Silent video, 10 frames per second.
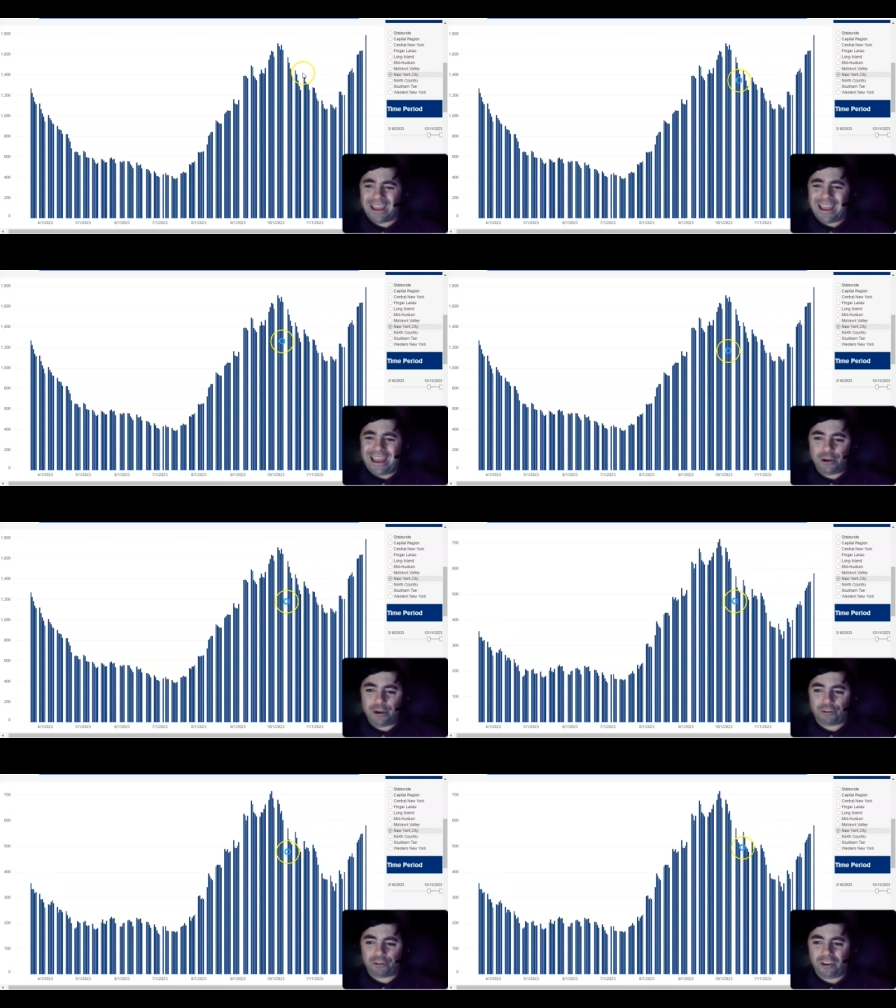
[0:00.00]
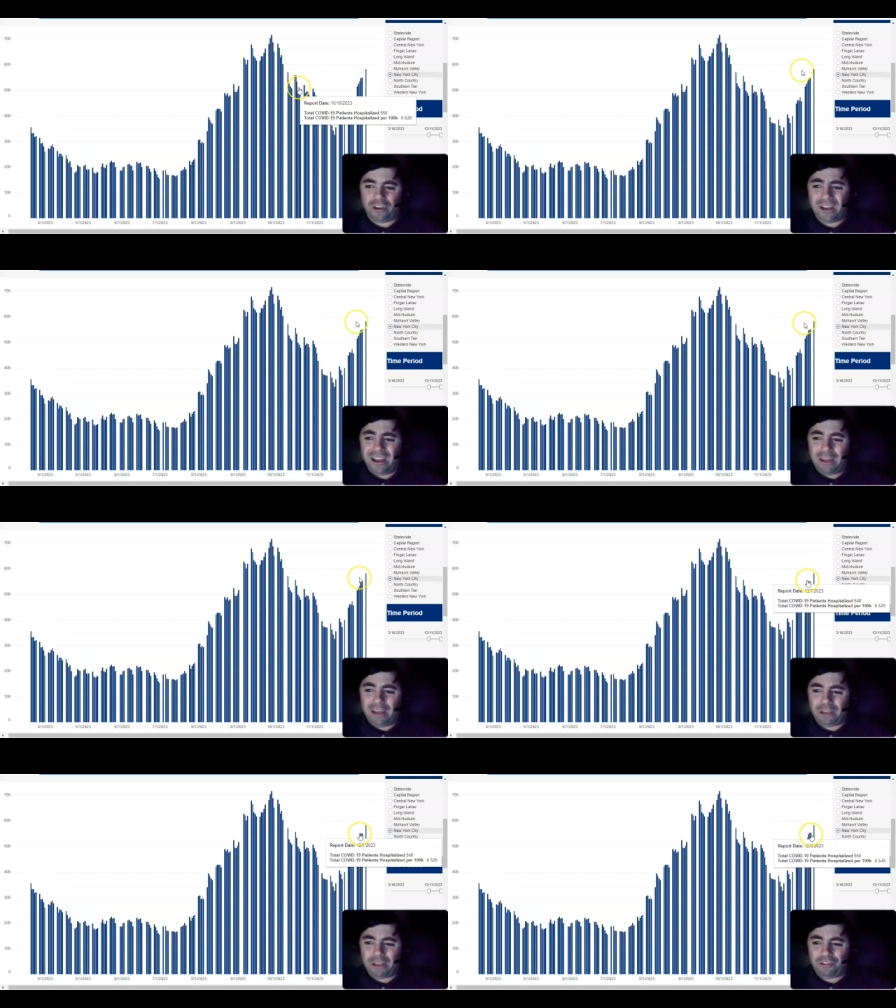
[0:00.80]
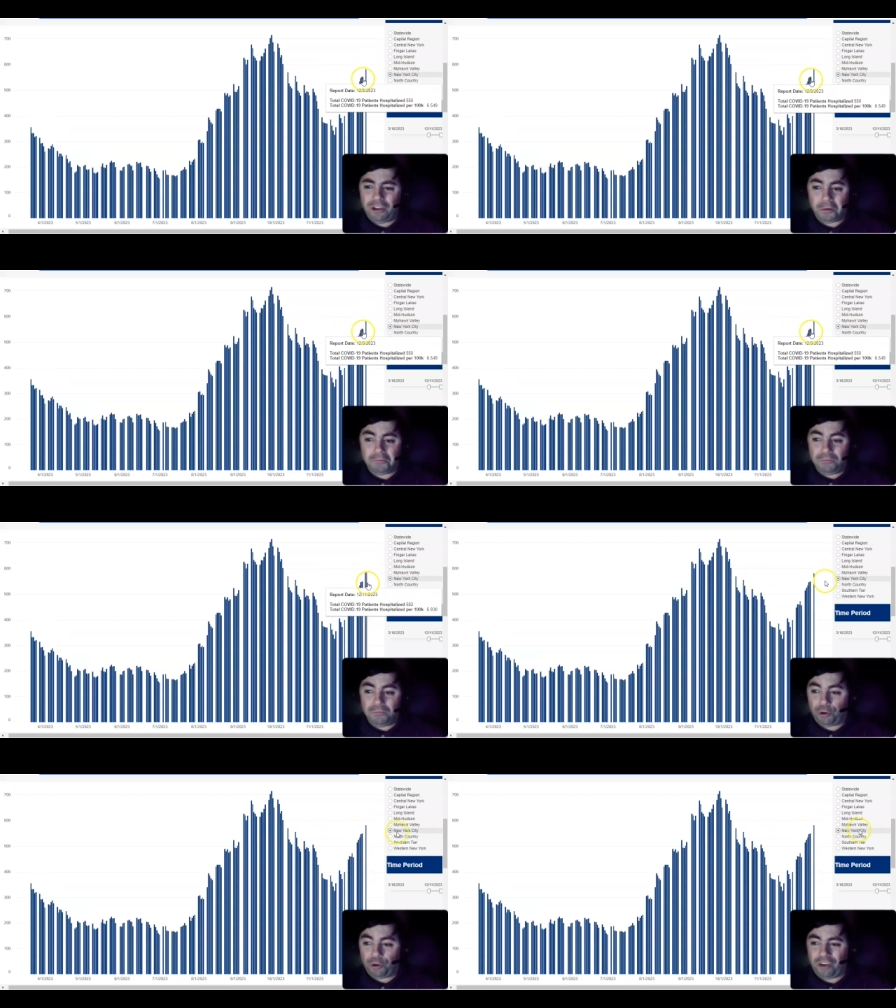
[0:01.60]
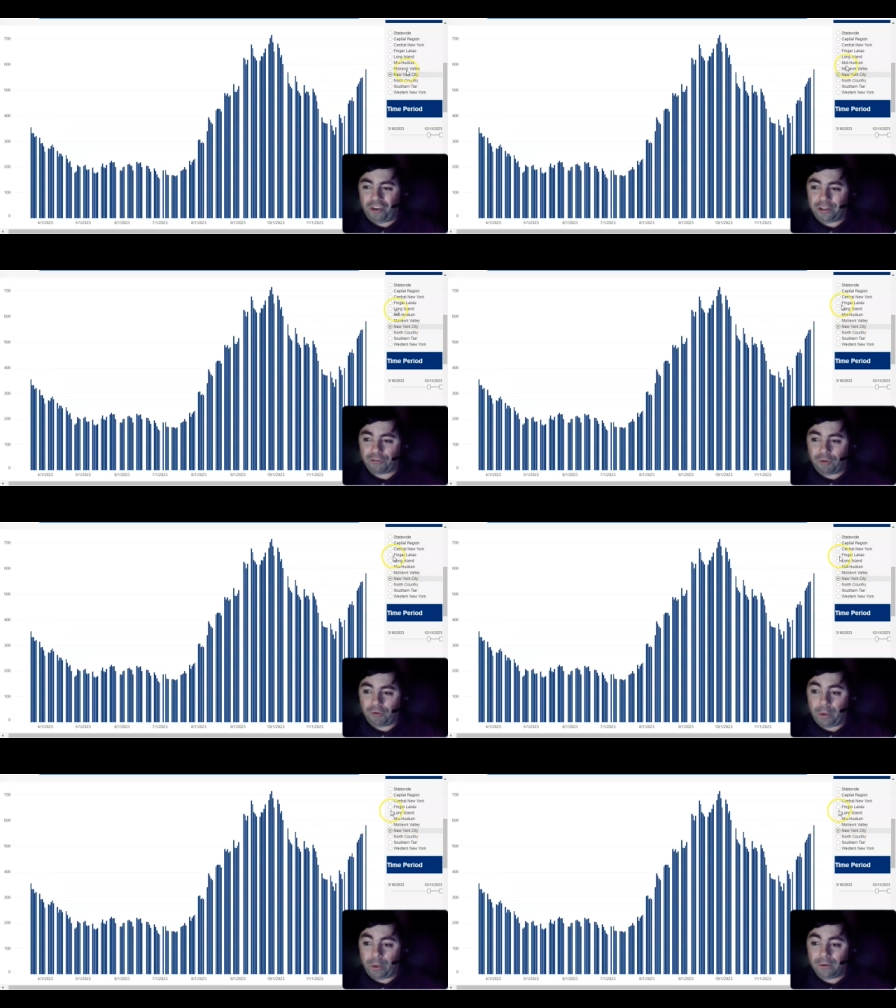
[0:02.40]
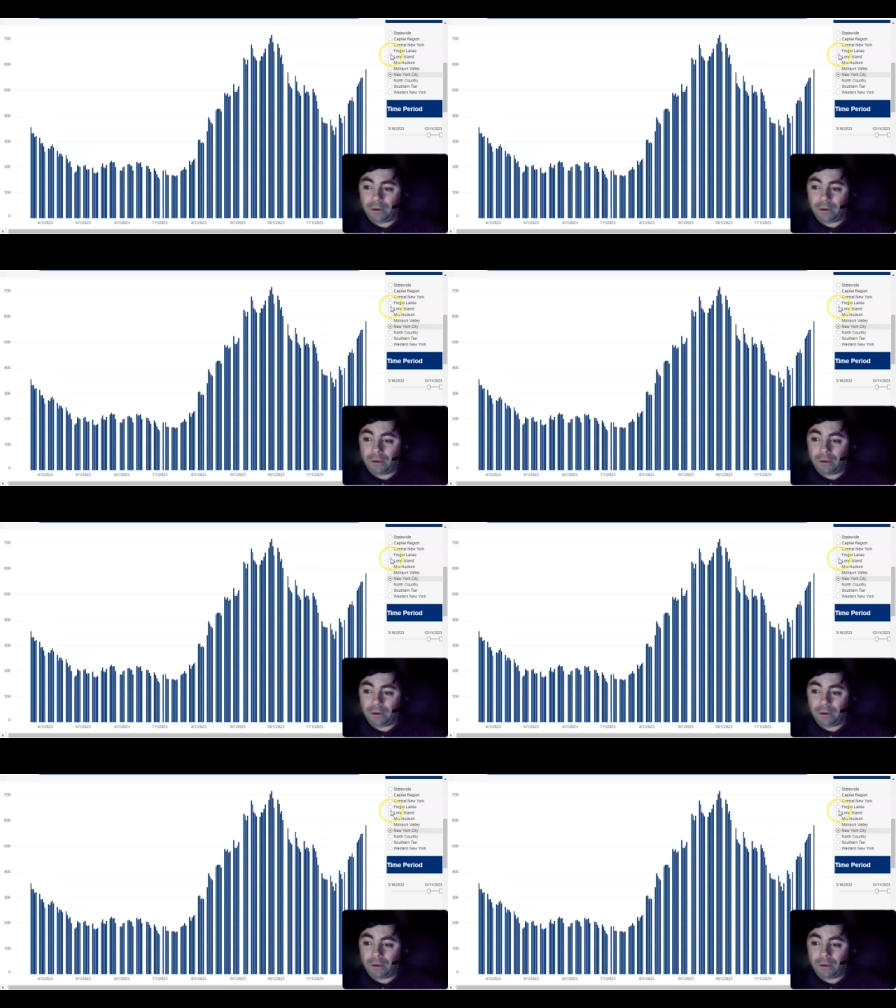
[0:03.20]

at New York City, and we can see here, New York City, it's growing.